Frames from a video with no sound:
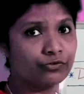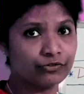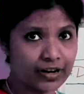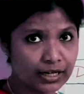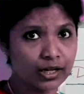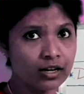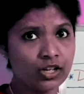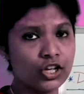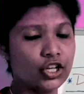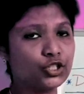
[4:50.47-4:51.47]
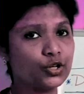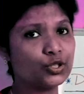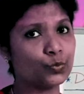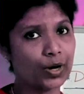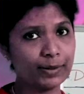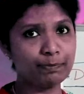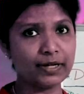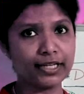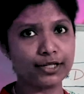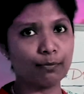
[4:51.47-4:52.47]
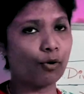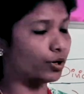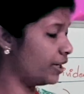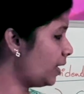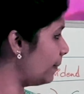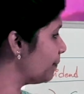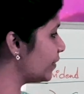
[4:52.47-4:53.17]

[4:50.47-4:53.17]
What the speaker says: 1 year. So it's one period model.